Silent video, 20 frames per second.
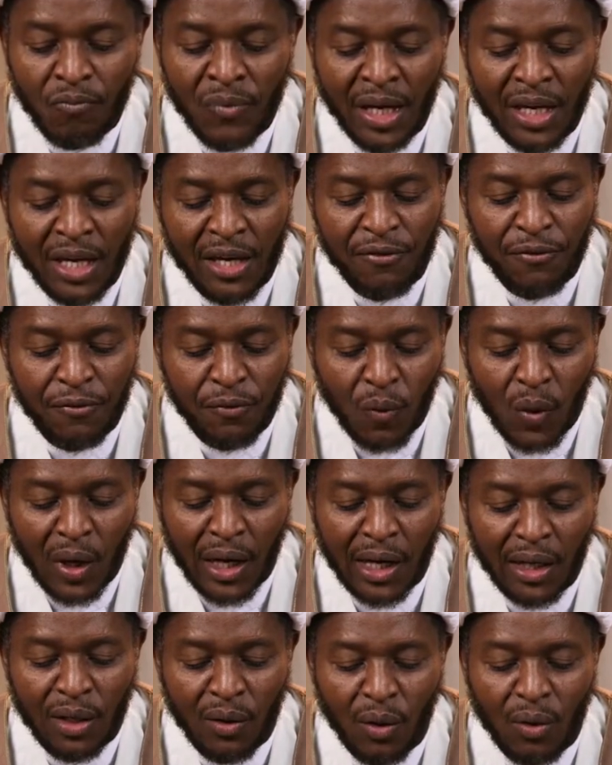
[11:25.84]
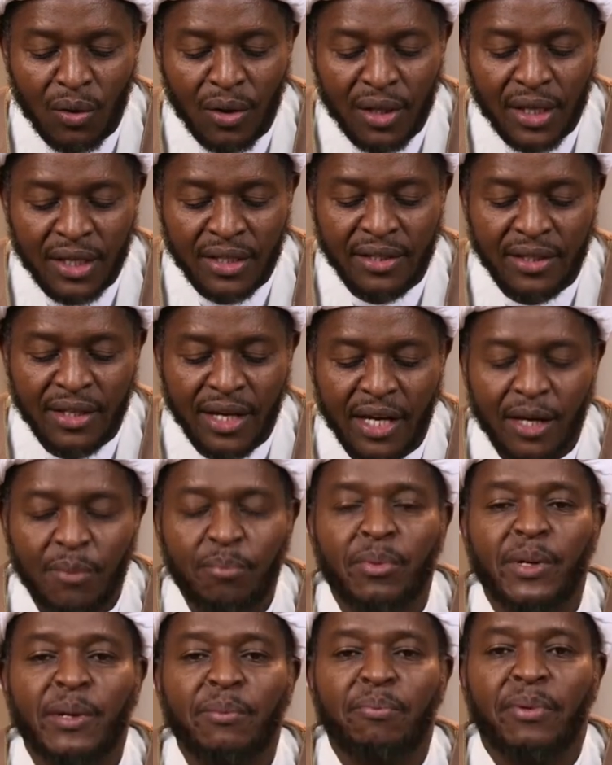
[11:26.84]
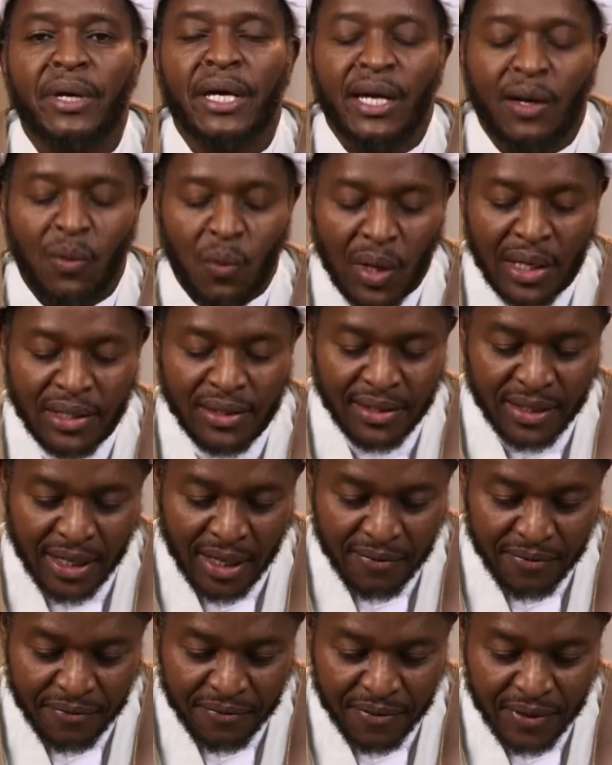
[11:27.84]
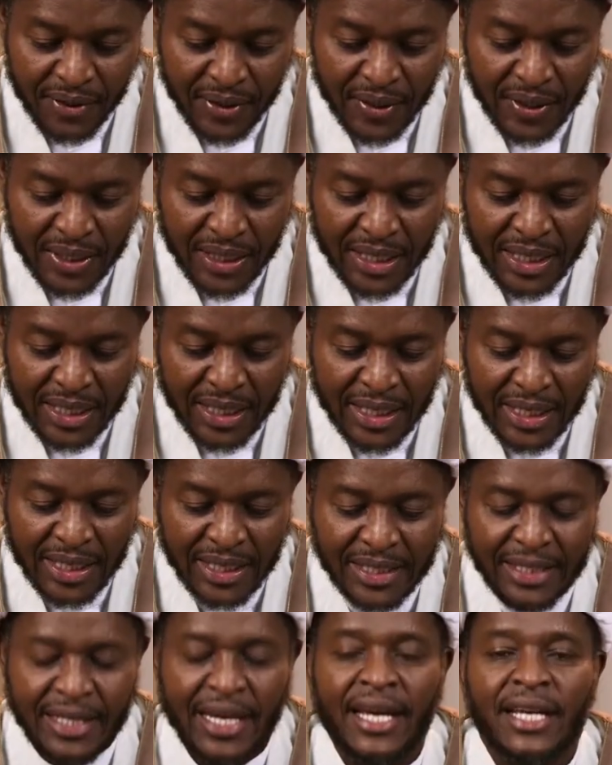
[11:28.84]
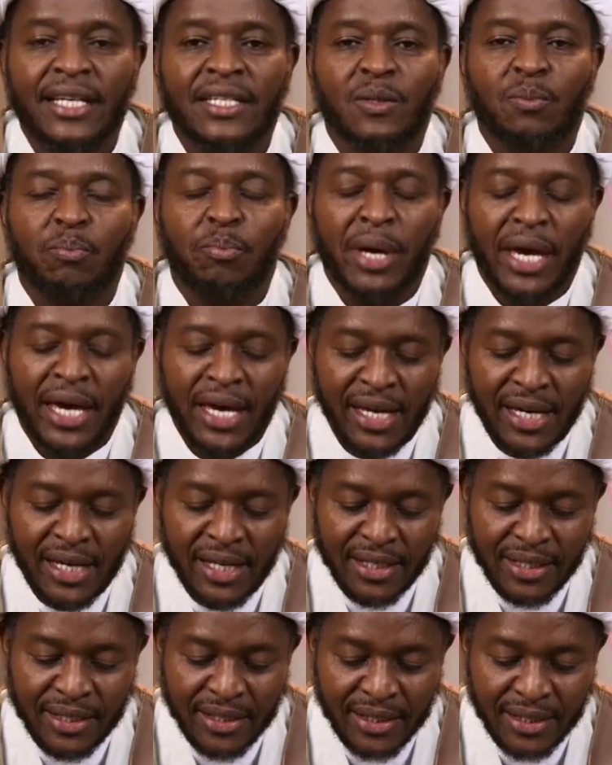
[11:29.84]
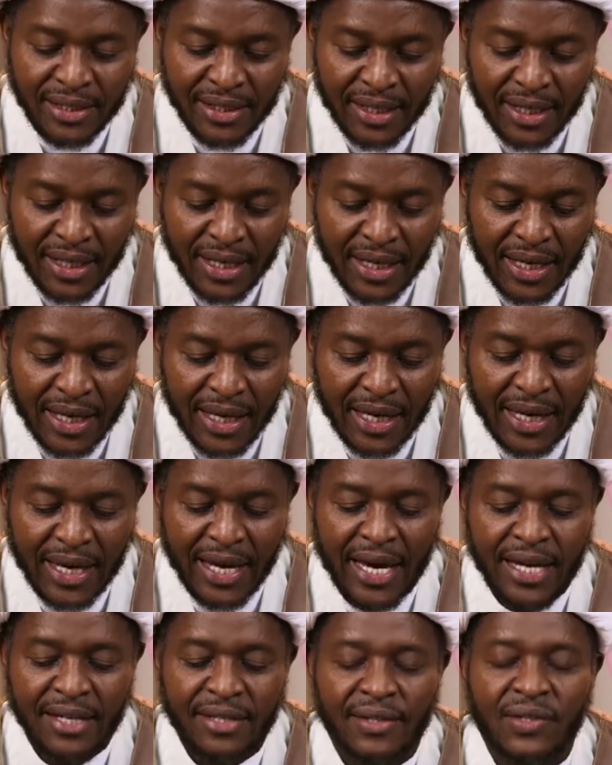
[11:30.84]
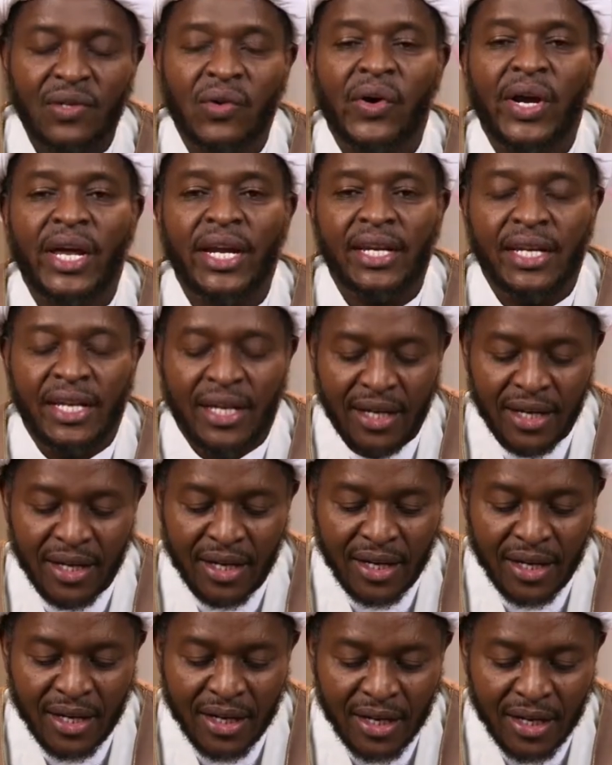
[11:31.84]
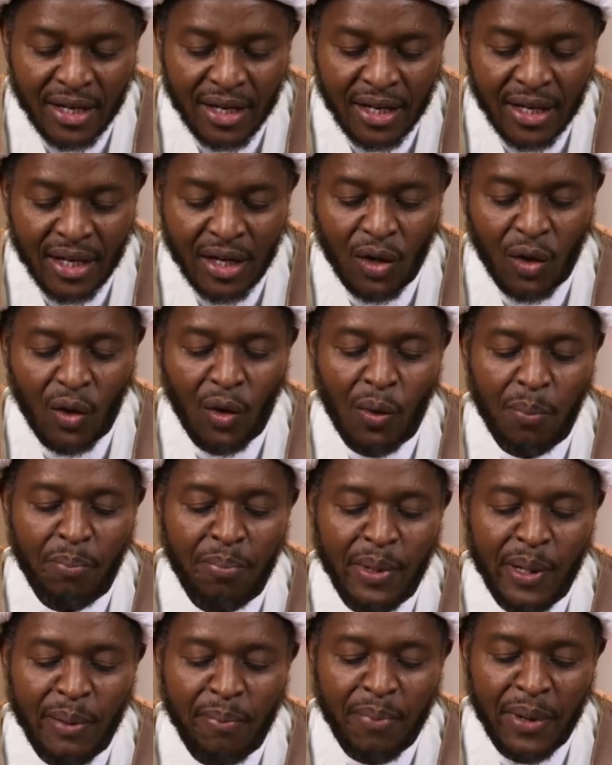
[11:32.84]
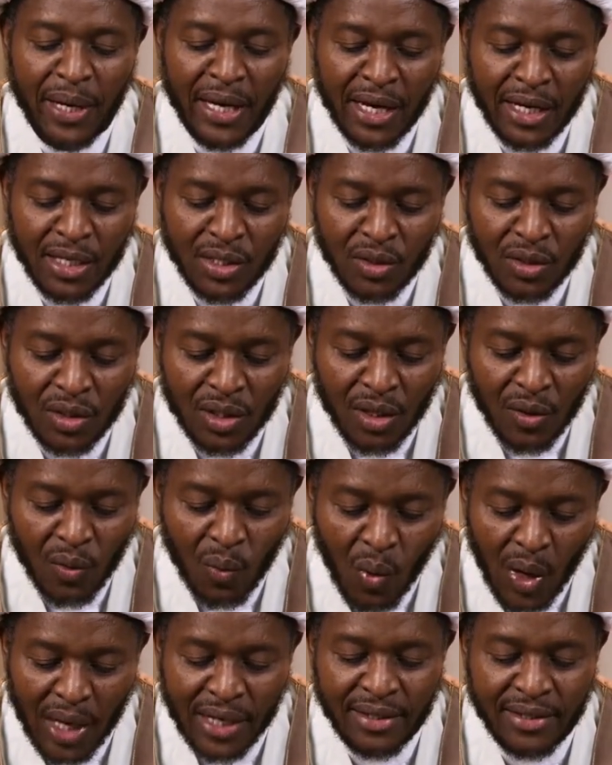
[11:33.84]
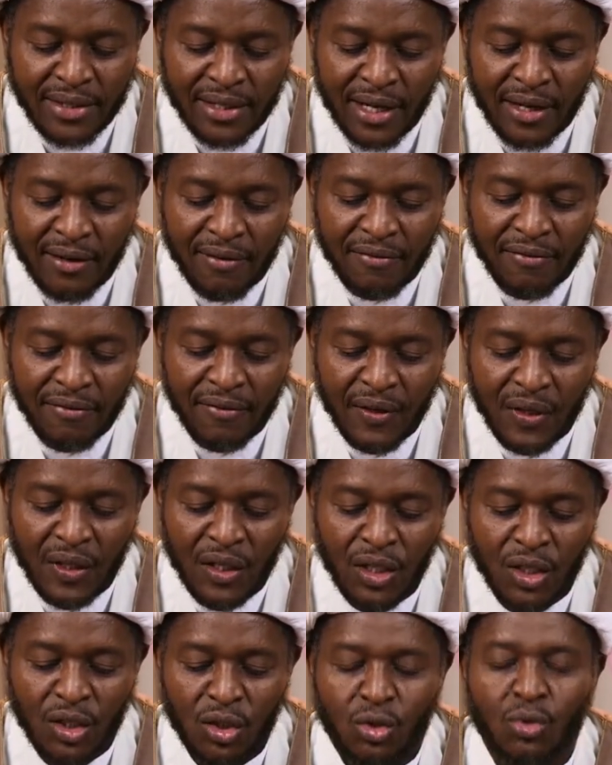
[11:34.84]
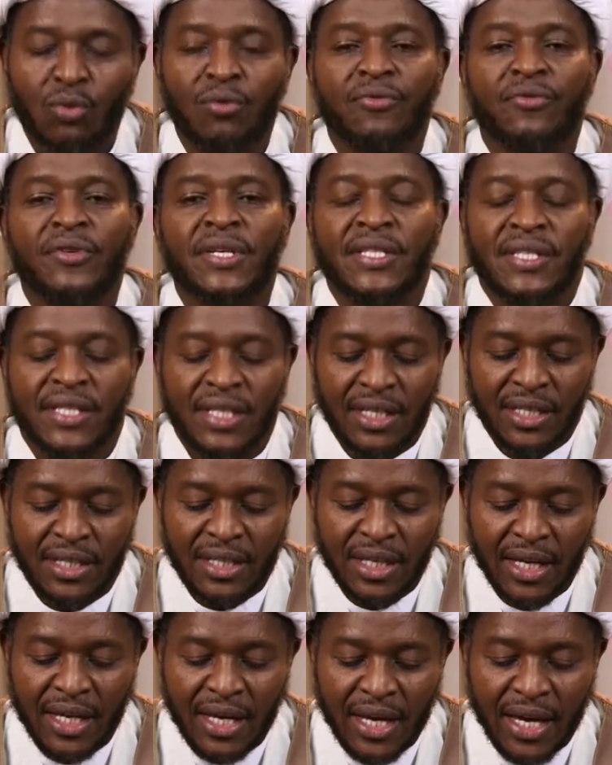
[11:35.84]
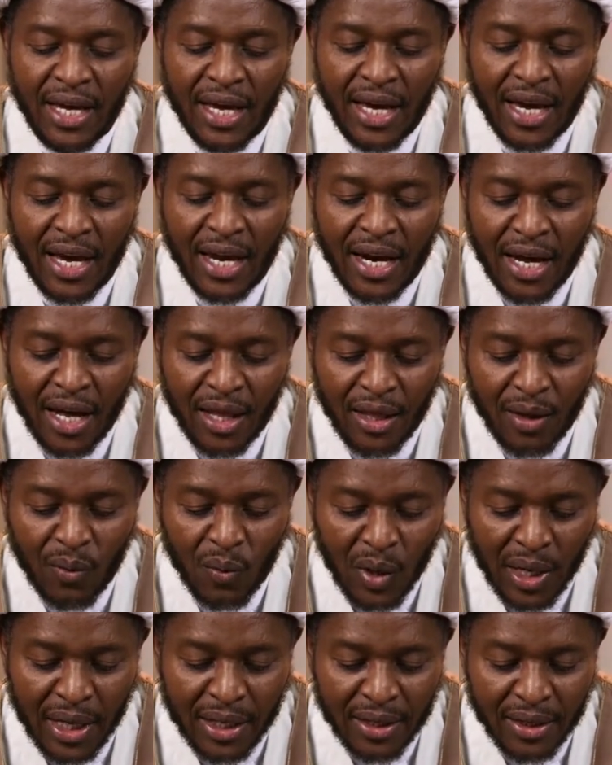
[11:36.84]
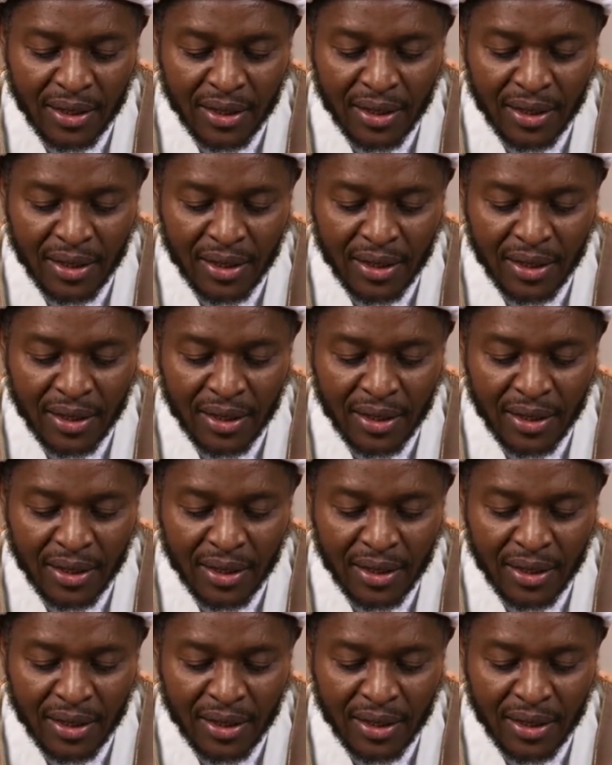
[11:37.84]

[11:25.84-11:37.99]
if one on this day prepare oneself takes pains gets ready or prepares oneself to visit another one,